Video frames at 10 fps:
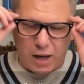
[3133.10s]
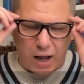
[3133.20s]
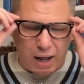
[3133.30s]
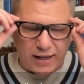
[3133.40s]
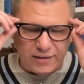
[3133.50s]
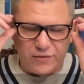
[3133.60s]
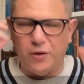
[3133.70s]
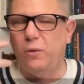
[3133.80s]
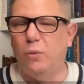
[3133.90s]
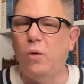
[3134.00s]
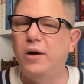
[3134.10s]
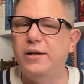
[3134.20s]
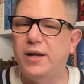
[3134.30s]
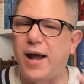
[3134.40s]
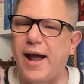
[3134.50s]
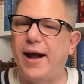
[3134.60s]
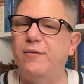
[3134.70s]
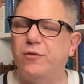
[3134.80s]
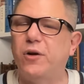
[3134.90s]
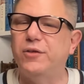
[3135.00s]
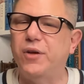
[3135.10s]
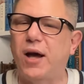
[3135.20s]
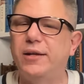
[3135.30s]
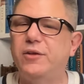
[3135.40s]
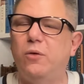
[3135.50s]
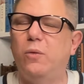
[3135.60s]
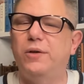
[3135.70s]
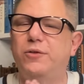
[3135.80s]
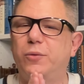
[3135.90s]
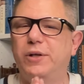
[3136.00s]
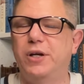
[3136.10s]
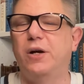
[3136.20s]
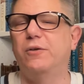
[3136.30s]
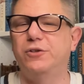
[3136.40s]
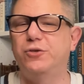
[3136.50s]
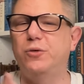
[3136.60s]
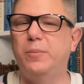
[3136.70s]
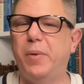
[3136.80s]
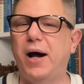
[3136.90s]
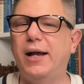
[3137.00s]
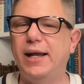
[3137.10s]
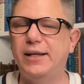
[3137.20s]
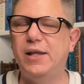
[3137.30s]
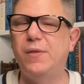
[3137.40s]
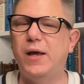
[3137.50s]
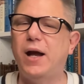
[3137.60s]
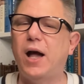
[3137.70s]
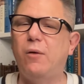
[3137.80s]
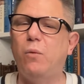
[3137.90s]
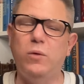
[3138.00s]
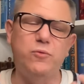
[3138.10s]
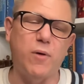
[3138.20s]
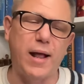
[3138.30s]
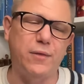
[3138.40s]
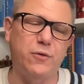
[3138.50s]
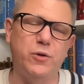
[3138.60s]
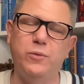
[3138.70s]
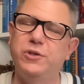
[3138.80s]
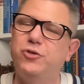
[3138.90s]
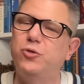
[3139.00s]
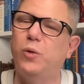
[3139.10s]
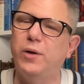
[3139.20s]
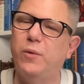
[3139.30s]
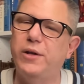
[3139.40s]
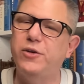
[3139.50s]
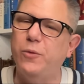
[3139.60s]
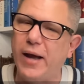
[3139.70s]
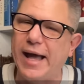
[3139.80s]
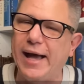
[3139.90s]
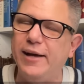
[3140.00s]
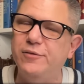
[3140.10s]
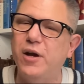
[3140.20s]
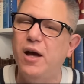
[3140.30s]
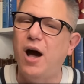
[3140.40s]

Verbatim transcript: I don't want avarice. I don't want to encourage you to buy anything. I would rather you enjoy what you have.